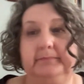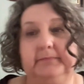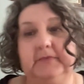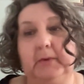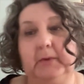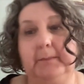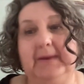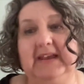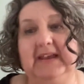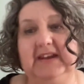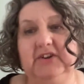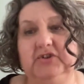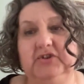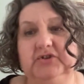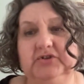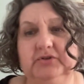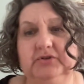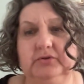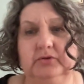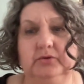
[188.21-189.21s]
So make
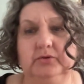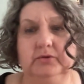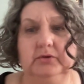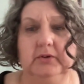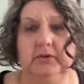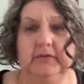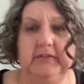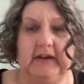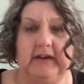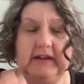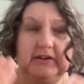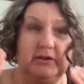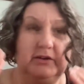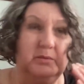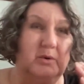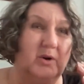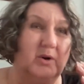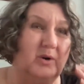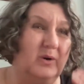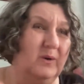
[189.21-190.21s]
sure that
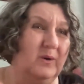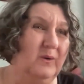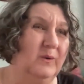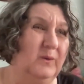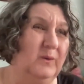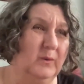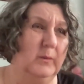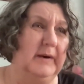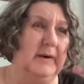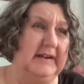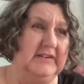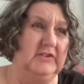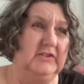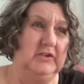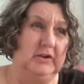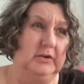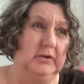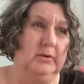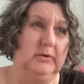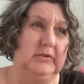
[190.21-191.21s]
you are always
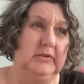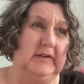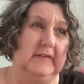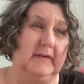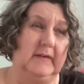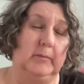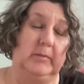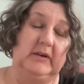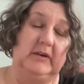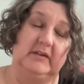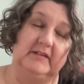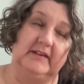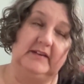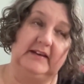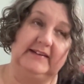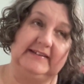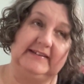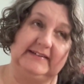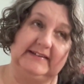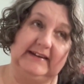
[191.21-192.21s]
using them because
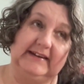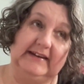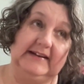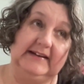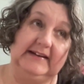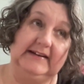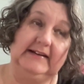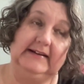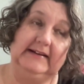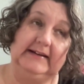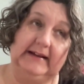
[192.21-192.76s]
our skin